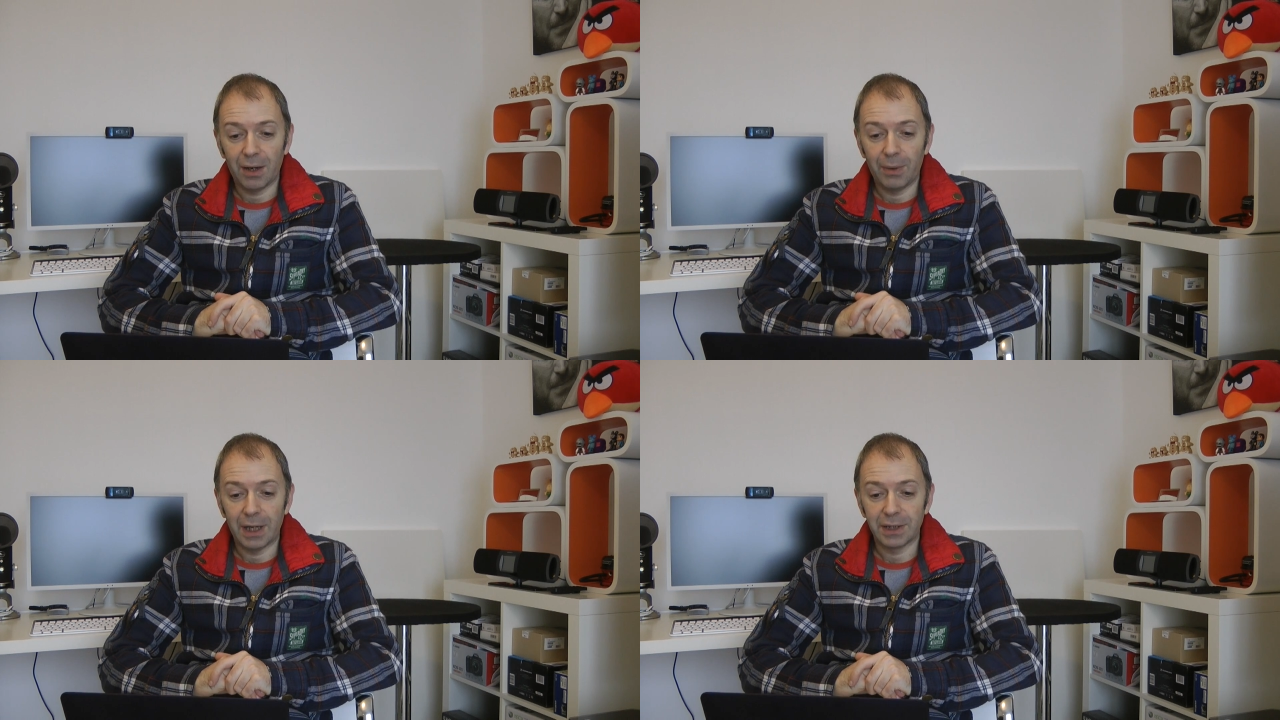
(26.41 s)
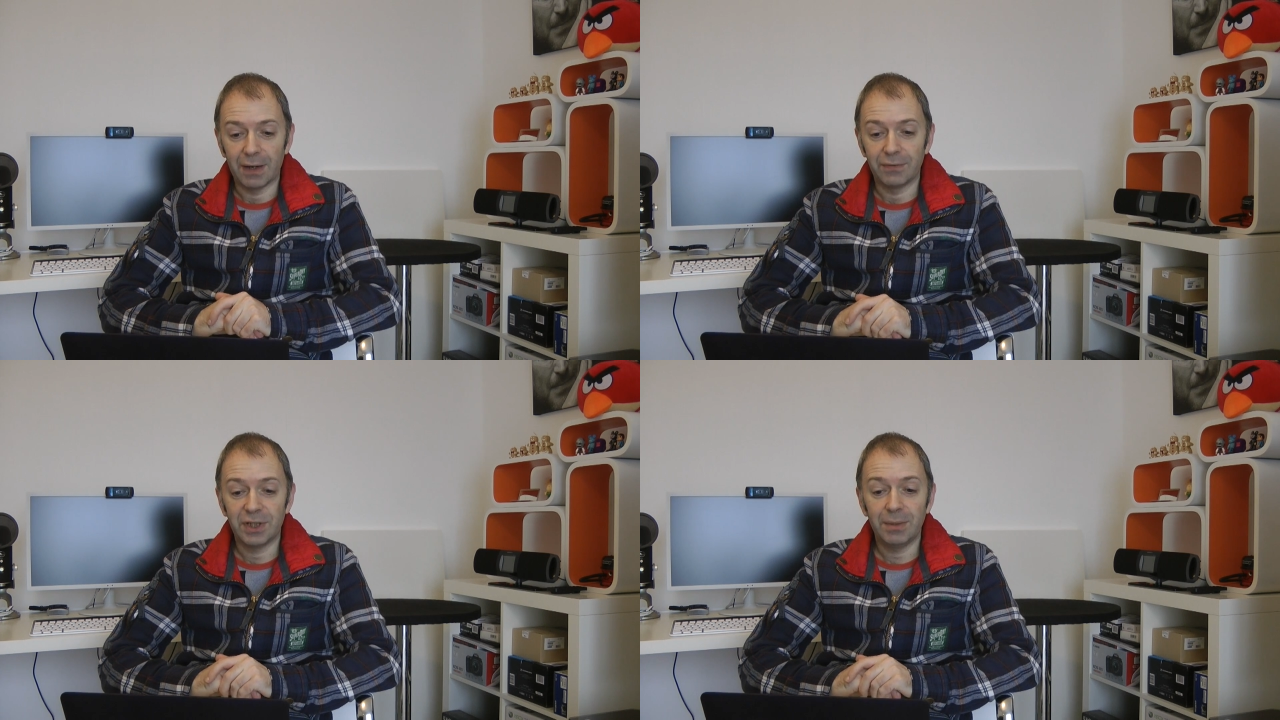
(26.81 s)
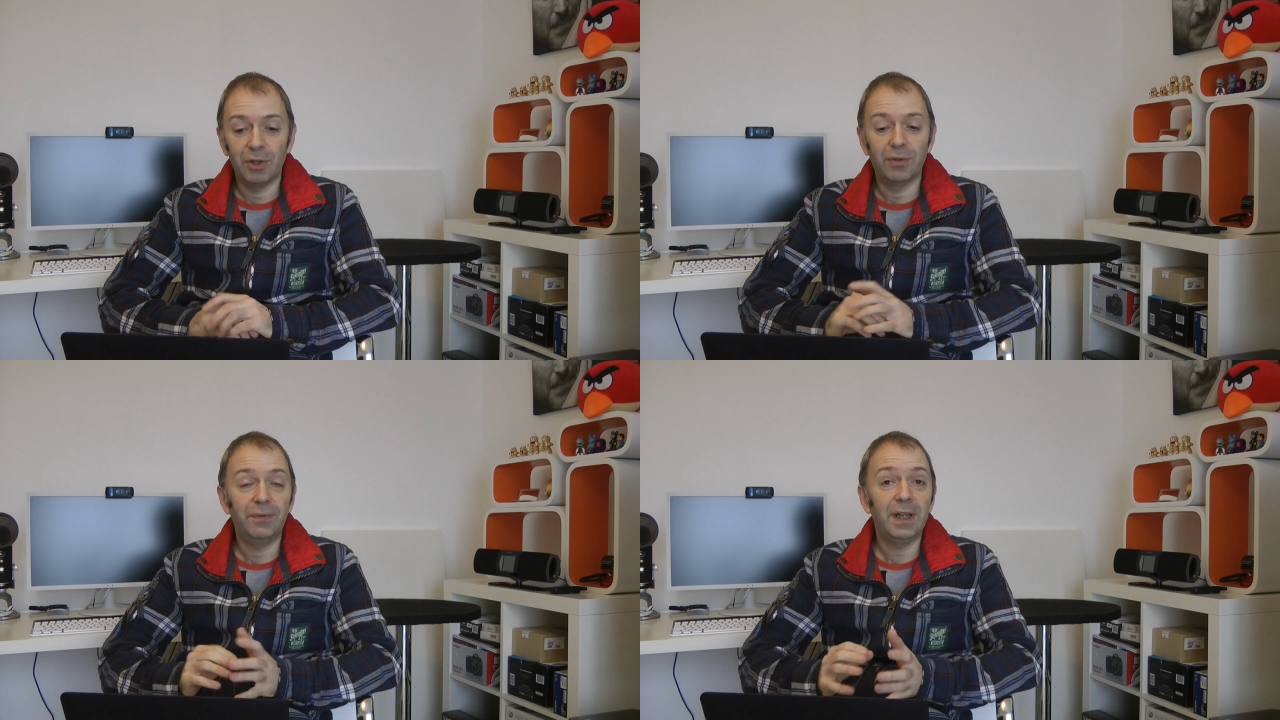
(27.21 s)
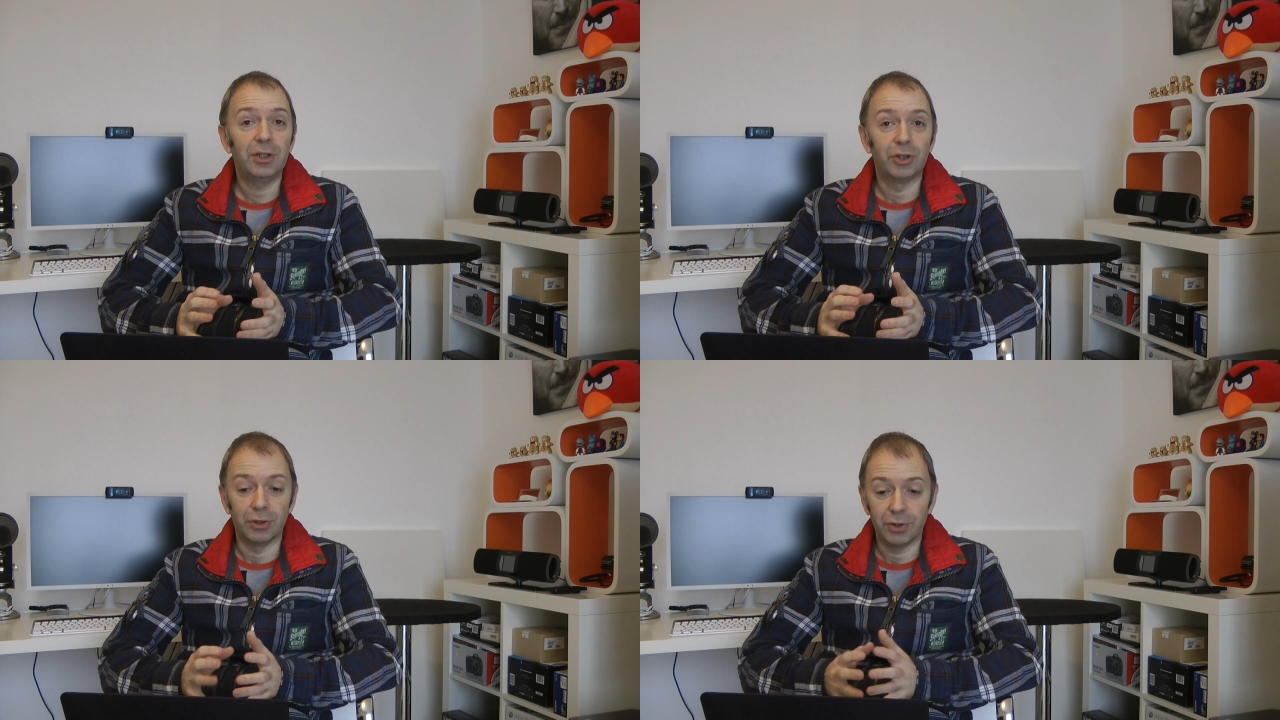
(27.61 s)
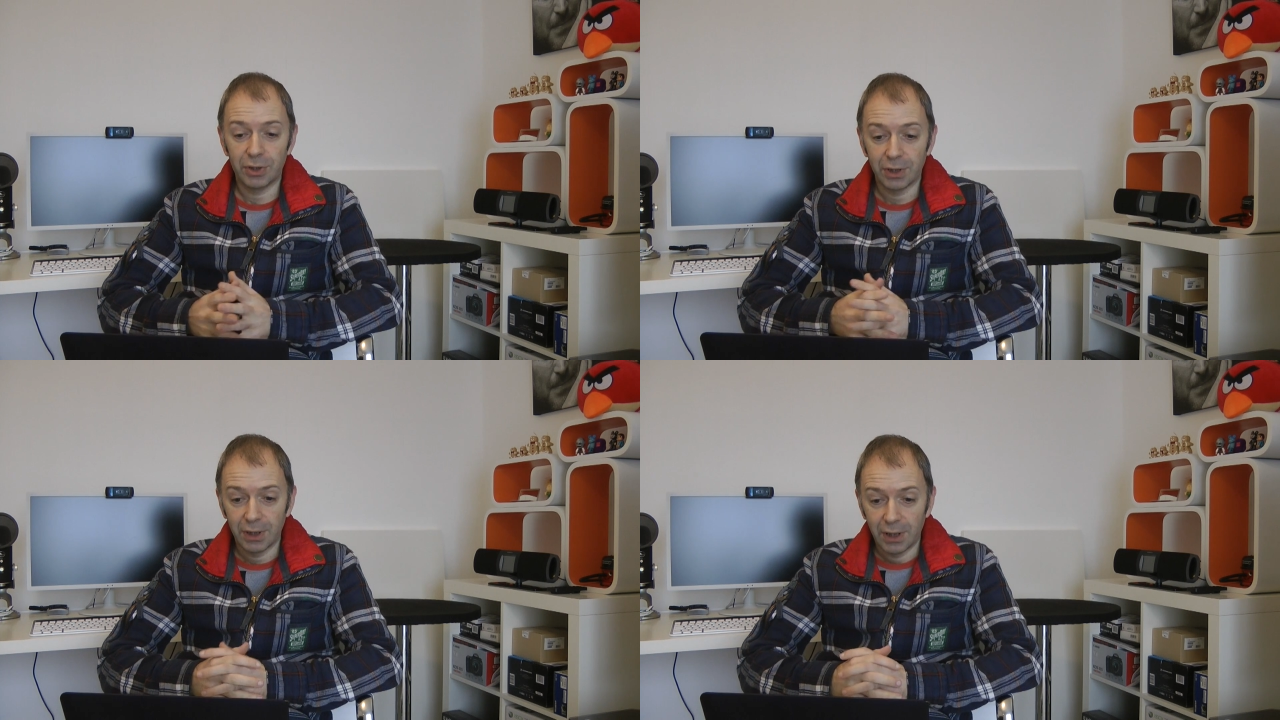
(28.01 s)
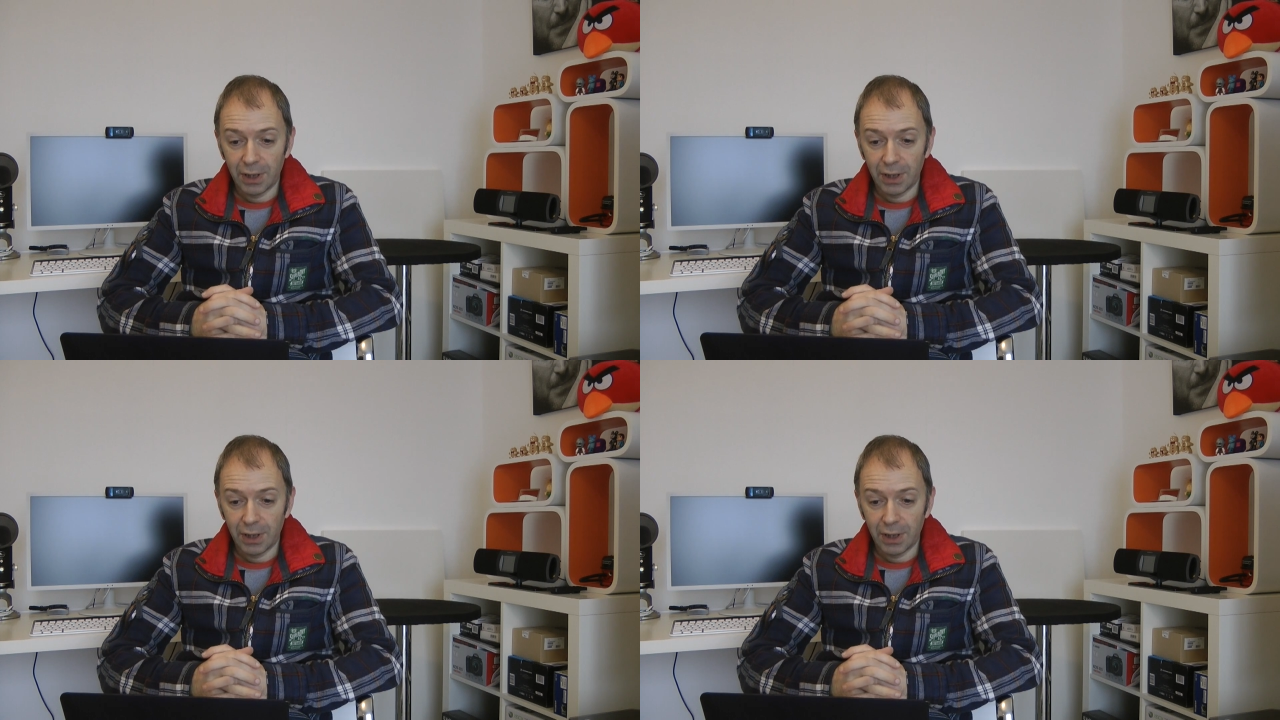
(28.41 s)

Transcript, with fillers: O S have similar features